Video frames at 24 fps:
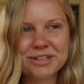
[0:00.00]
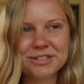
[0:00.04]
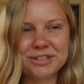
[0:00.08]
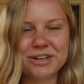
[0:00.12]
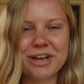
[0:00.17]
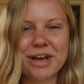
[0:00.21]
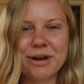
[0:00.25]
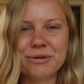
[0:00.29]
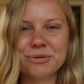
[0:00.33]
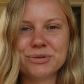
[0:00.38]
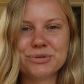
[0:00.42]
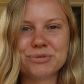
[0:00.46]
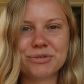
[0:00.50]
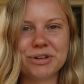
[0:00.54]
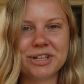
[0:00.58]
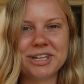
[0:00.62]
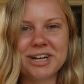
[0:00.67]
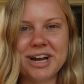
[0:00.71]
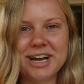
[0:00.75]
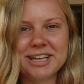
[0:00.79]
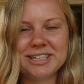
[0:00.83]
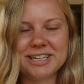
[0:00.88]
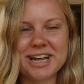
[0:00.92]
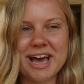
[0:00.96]
It was really
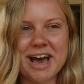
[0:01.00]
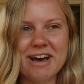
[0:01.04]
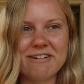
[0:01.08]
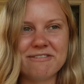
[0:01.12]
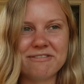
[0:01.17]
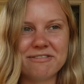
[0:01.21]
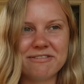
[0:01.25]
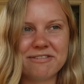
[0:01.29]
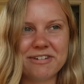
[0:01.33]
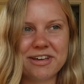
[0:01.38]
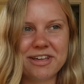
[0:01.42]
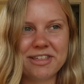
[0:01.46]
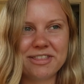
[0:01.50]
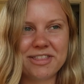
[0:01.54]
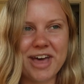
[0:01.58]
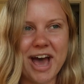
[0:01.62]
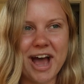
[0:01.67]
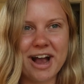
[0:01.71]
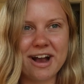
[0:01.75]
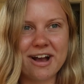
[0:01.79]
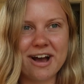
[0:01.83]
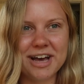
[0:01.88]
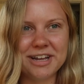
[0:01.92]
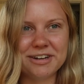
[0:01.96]
nice to have
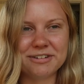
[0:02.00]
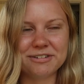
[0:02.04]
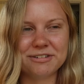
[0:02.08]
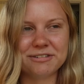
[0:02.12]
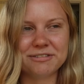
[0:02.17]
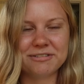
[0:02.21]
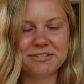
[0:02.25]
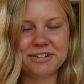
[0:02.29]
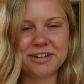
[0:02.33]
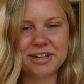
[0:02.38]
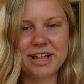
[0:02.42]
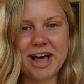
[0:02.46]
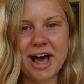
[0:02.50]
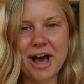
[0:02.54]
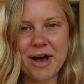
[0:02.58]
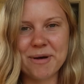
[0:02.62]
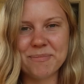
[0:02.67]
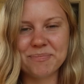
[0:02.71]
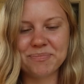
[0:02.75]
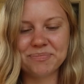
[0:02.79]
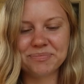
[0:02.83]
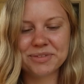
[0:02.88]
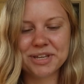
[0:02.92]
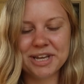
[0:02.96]
that kind of
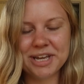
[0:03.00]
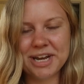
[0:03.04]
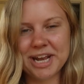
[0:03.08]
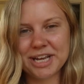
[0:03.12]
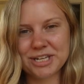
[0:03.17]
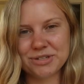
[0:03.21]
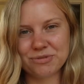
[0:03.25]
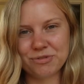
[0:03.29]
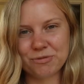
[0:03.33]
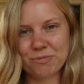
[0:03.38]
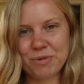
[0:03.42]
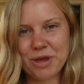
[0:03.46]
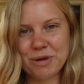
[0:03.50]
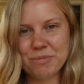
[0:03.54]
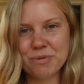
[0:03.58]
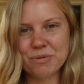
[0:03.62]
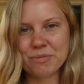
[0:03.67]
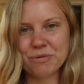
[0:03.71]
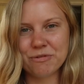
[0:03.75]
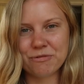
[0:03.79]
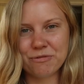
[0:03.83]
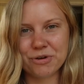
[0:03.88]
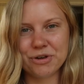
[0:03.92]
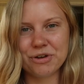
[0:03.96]
connection with people
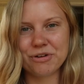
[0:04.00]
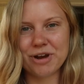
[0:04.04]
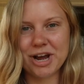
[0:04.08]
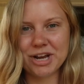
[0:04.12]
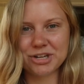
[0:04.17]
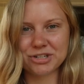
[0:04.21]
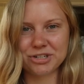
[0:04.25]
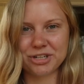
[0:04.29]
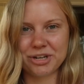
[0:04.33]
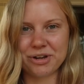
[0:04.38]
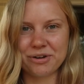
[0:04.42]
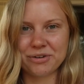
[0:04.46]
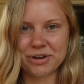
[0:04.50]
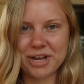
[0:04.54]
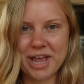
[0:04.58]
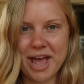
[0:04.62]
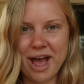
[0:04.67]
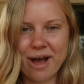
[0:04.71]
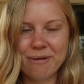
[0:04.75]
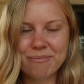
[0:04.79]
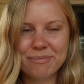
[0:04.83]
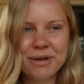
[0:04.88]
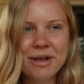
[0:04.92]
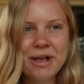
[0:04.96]
before you're actually on
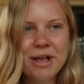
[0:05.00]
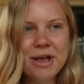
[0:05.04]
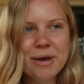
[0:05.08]
camp.